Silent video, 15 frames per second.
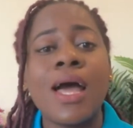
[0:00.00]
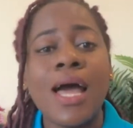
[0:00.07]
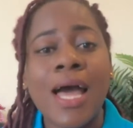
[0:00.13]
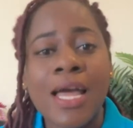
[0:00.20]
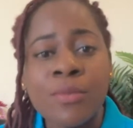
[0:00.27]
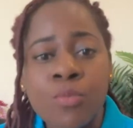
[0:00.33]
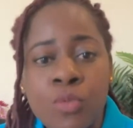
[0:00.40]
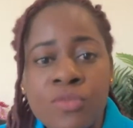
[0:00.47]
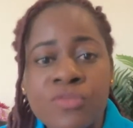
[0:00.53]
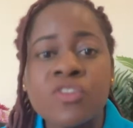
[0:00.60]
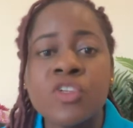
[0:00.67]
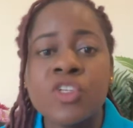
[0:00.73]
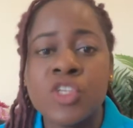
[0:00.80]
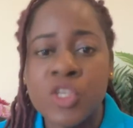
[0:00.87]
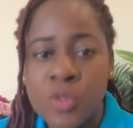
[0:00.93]
and move
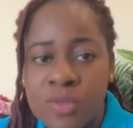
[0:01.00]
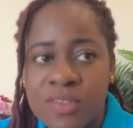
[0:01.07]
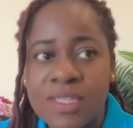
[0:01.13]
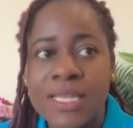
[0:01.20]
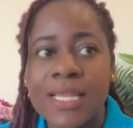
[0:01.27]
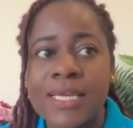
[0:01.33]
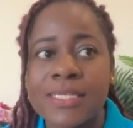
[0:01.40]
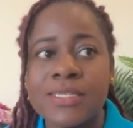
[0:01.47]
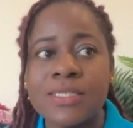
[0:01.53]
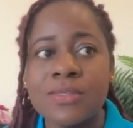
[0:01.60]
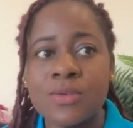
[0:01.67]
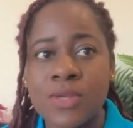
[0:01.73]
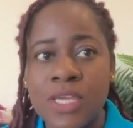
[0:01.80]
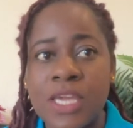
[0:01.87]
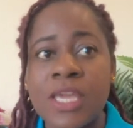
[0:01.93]
to New Zealand.
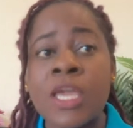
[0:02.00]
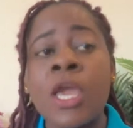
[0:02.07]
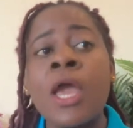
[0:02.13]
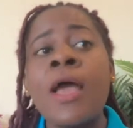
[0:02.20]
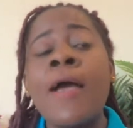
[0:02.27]
Okay.